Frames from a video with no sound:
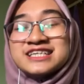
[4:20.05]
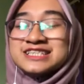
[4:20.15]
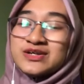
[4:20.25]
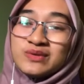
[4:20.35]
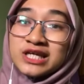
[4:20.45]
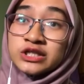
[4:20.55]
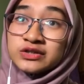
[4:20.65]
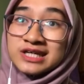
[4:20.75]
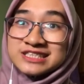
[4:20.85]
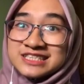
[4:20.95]
So we need
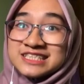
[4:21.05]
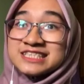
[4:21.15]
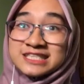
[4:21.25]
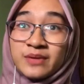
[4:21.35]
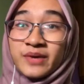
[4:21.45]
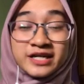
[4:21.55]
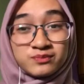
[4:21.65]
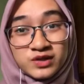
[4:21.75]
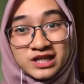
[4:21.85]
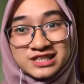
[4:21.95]
to insert some
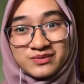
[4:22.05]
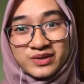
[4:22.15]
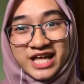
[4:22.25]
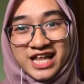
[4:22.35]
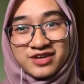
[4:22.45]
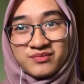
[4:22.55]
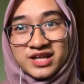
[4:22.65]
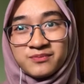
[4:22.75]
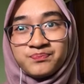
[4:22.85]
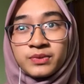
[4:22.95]
unpredictable
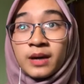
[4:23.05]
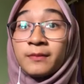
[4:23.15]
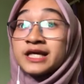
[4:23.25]
element.